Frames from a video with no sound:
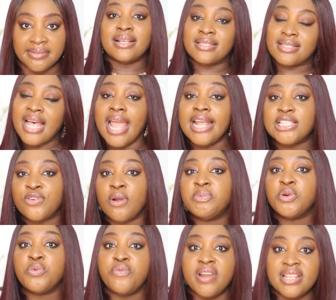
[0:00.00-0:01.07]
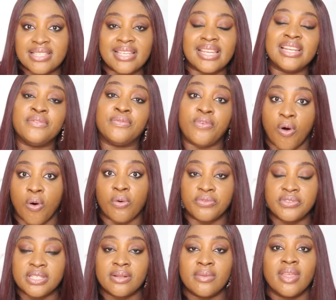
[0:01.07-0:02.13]
Aside from the risk
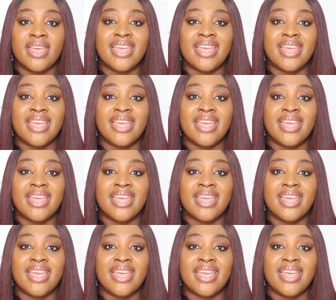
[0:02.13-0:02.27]
involved,